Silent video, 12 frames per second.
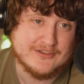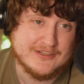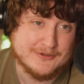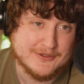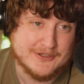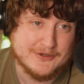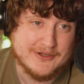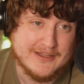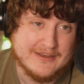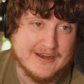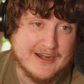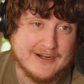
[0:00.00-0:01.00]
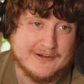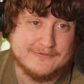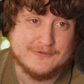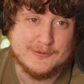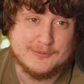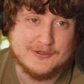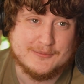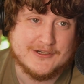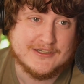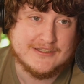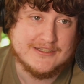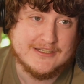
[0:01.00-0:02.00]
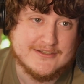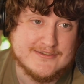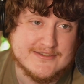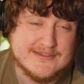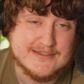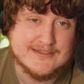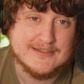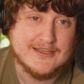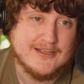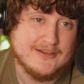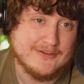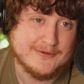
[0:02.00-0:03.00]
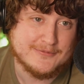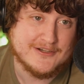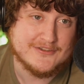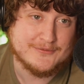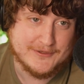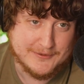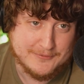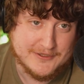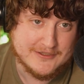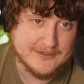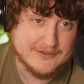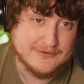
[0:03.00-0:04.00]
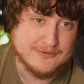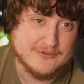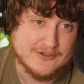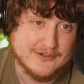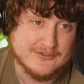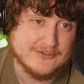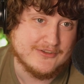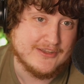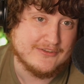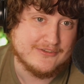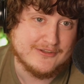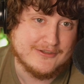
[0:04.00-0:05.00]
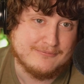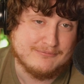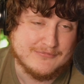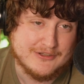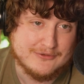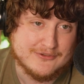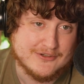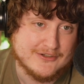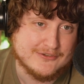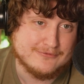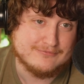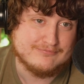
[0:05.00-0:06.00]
or go ahead and hire a full-blown marketing agency like Prospect Bacon, who charges less than you charge an